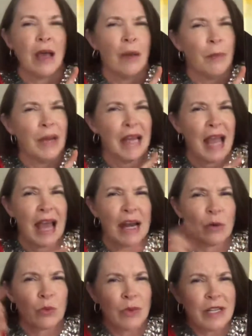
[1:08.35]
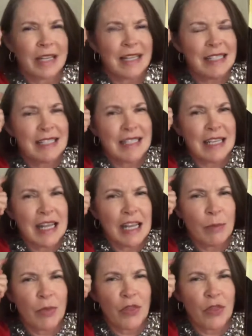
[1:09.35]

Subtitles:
but it had a really deep